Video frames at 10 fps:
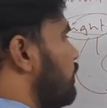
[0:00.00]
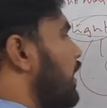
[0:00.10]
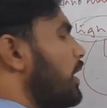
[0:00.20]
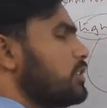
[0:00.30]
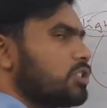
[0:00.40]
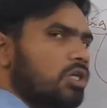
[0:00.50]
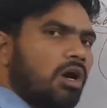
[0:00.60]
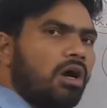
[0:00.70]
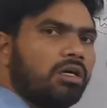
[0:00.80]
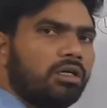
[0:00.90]
very
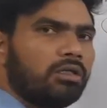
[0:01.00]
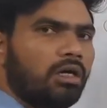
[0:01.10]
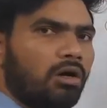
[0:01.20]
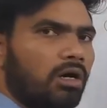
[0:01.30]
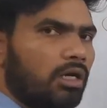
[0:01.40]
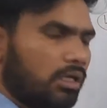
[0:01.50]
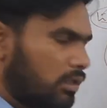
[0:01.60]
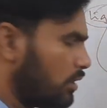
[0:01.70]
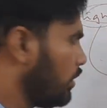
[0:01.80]
strong, or